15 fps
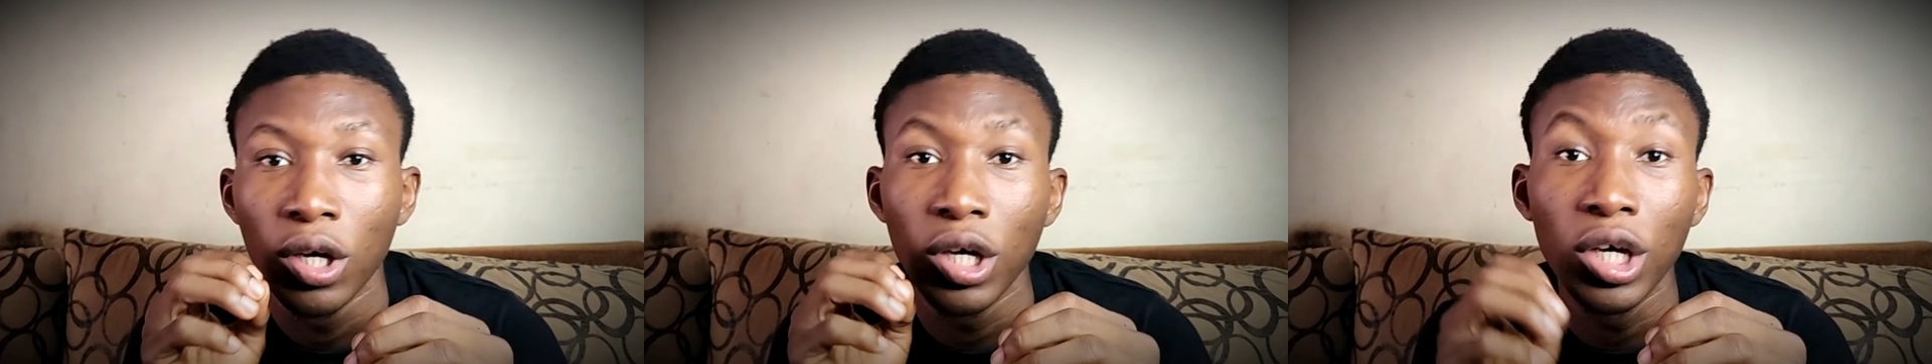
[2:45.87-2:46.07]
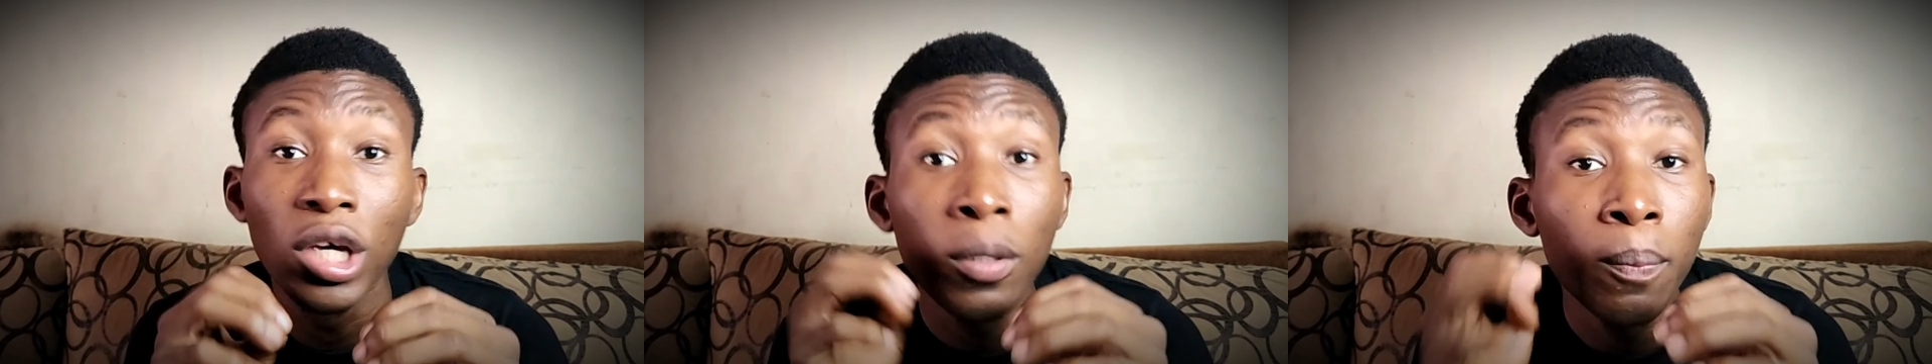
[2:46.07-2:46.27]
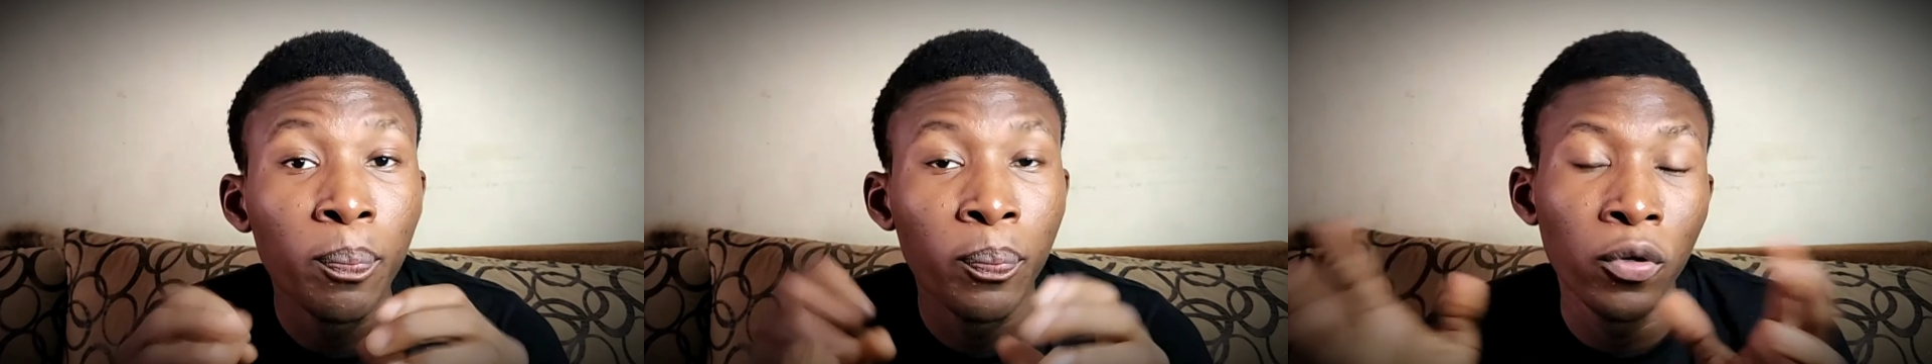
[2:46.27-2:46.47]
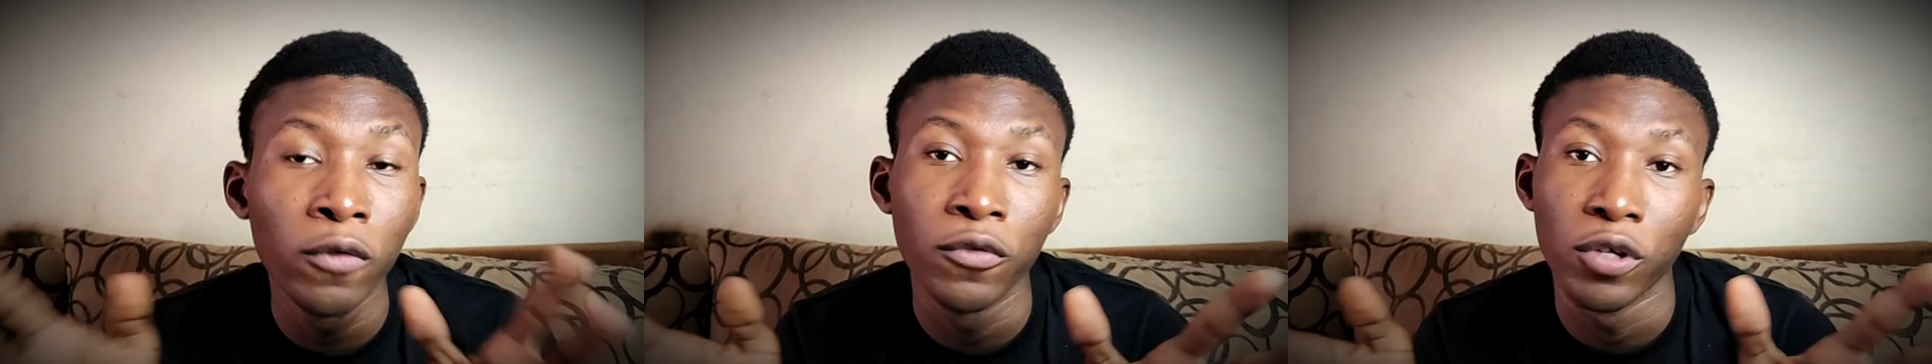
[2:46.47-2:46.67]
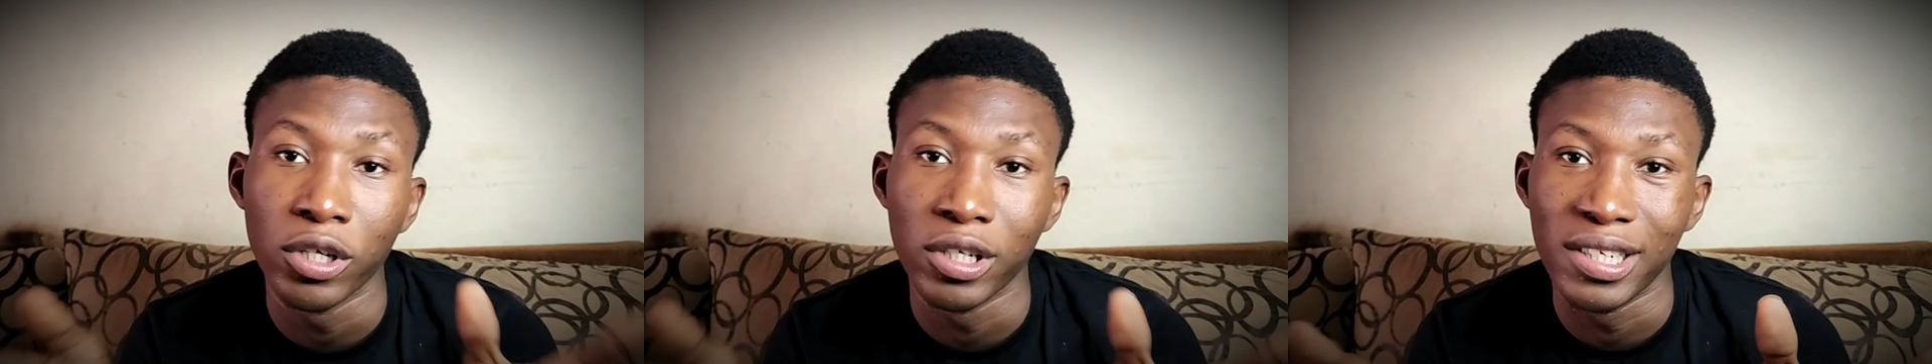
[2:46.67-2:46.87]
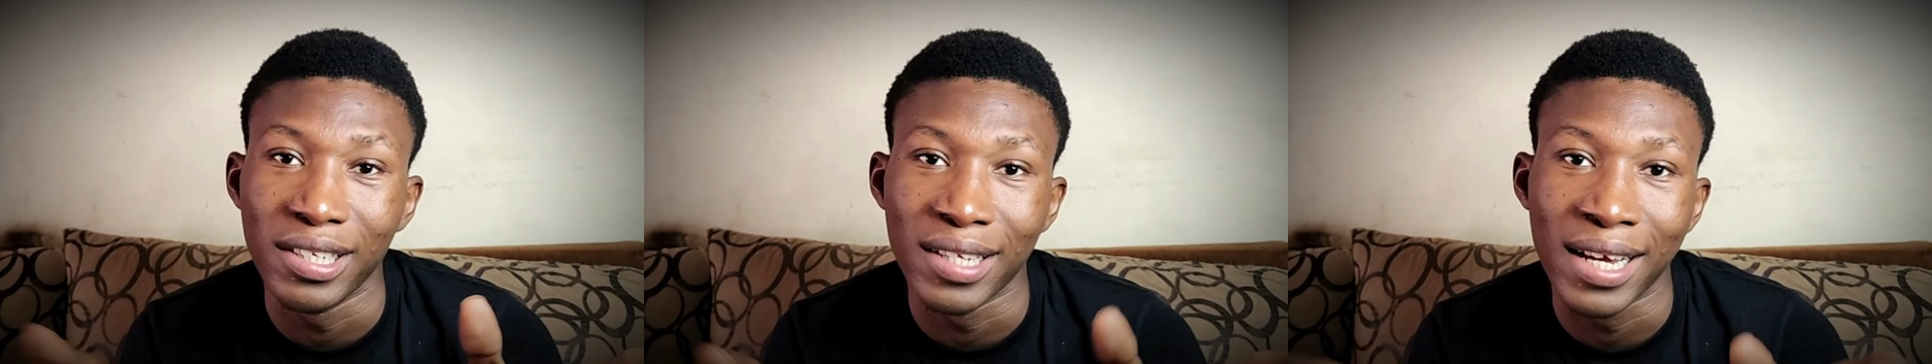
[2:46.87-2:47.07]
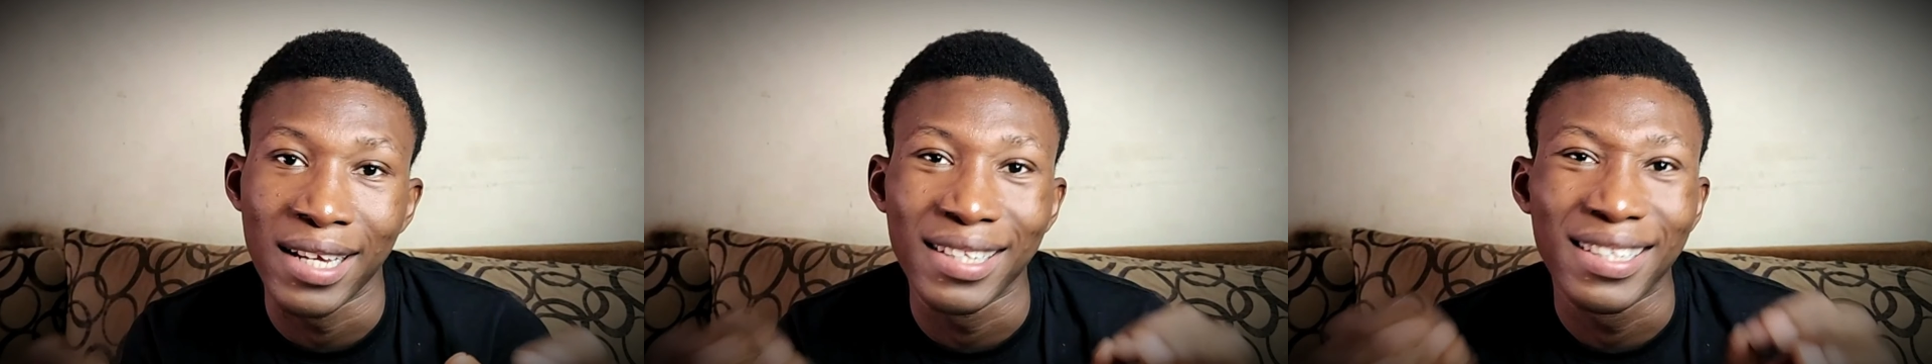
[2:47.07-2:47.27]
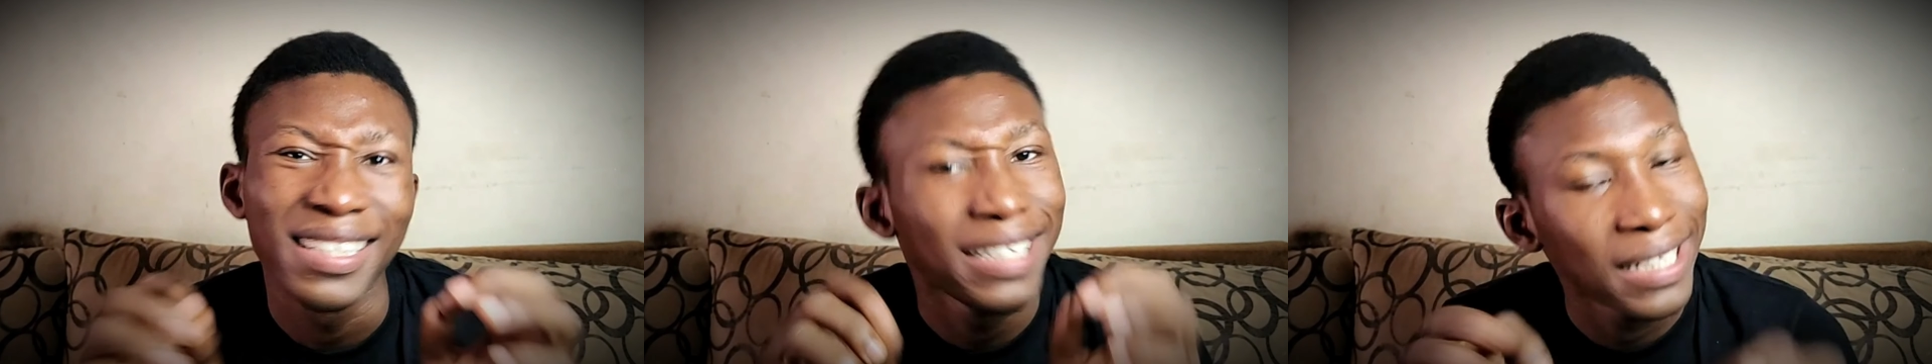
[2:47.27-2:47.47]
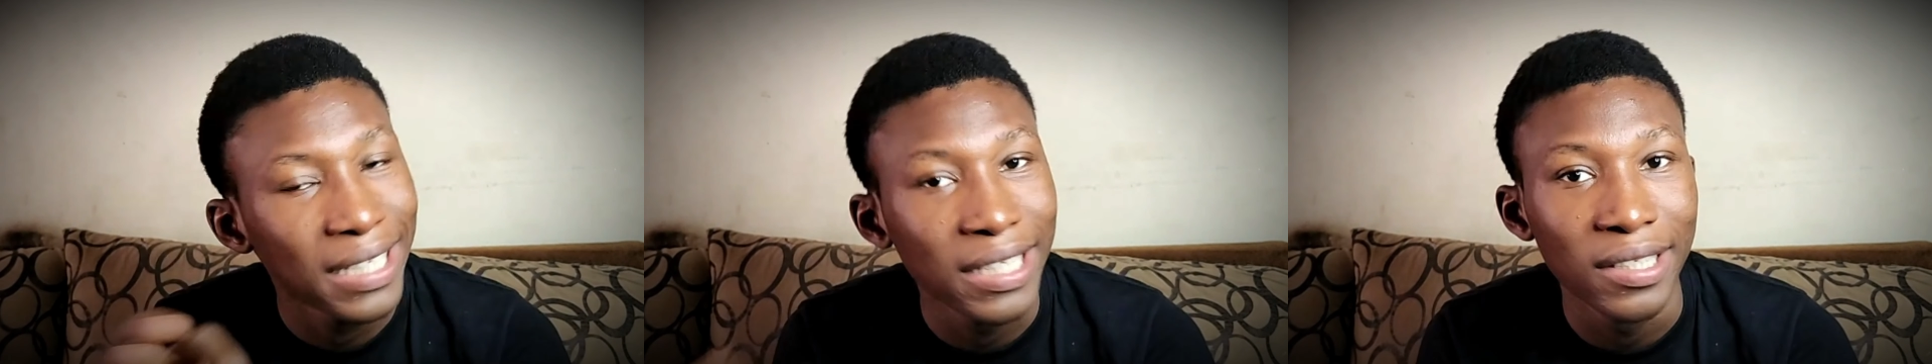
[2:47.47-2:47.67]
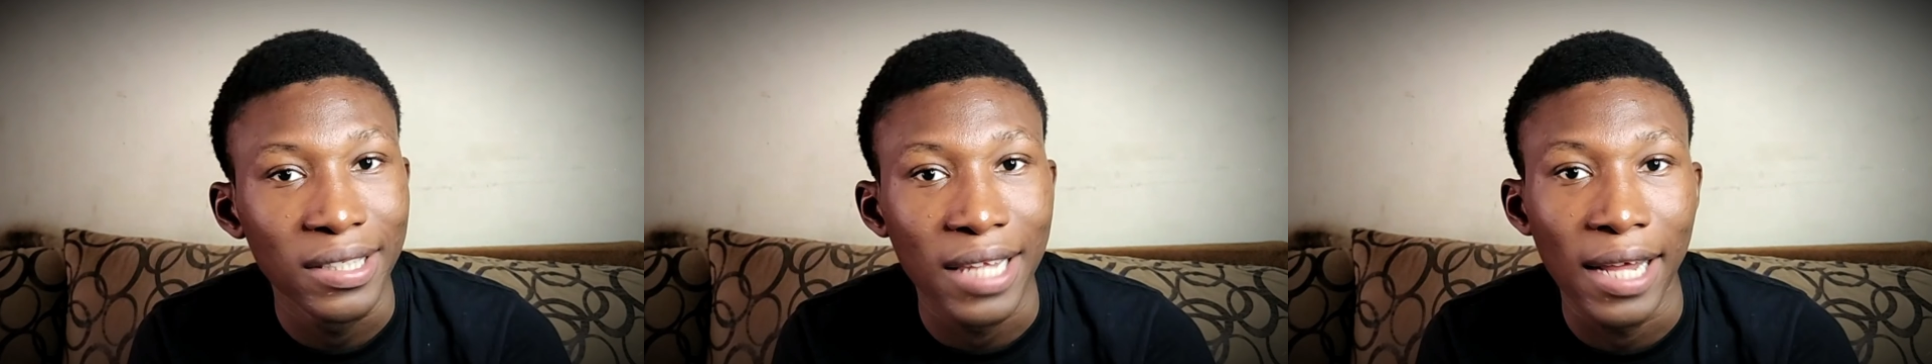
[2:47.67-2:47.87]
improve your designs
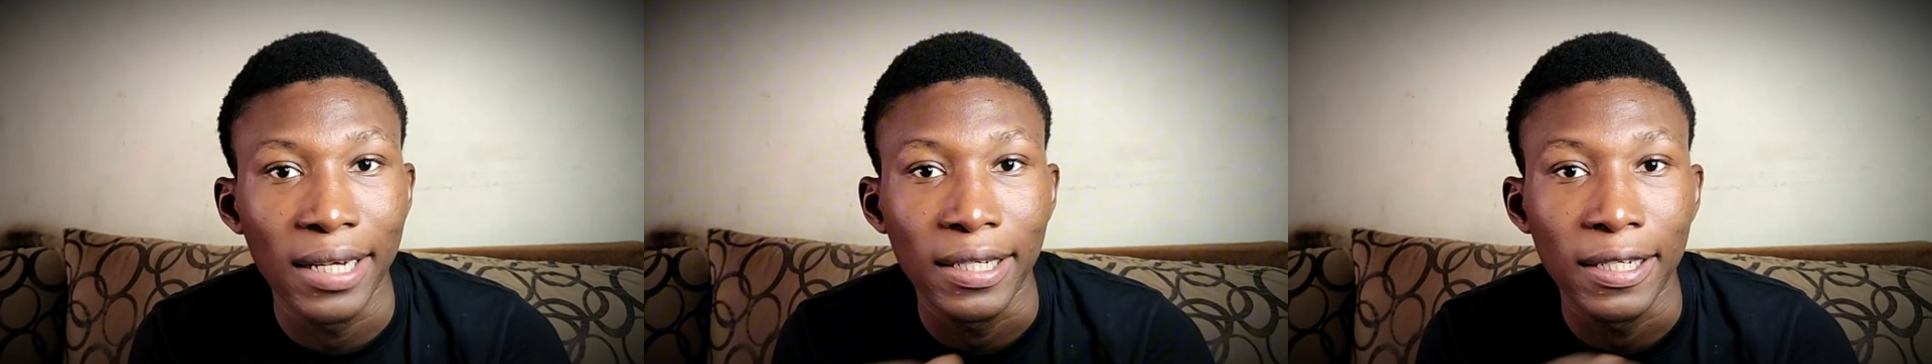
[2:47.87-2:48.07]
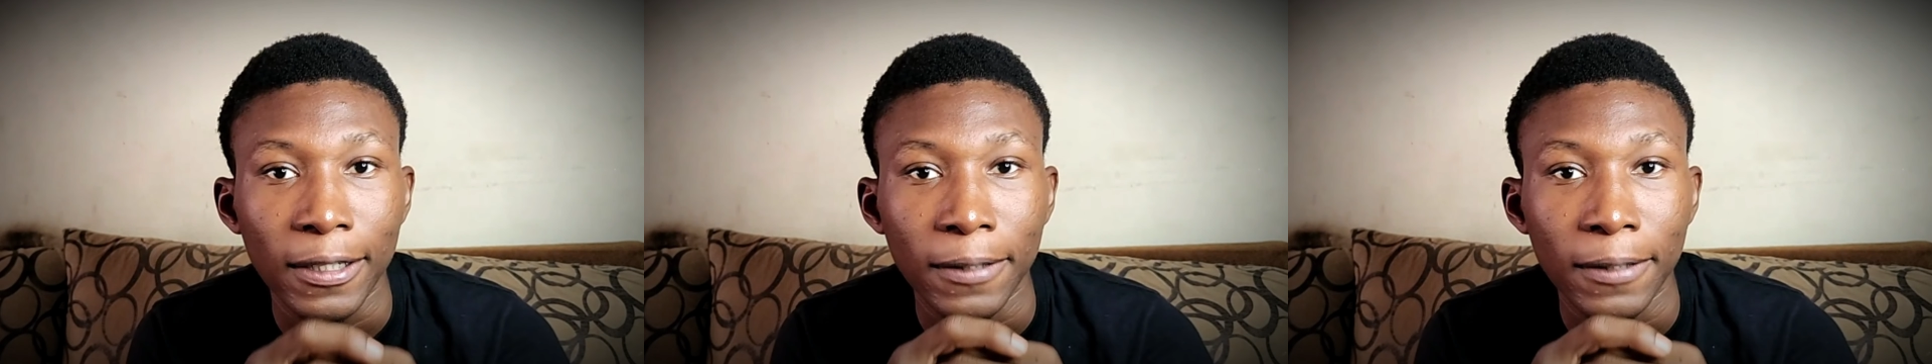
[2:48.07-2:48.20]
instantly.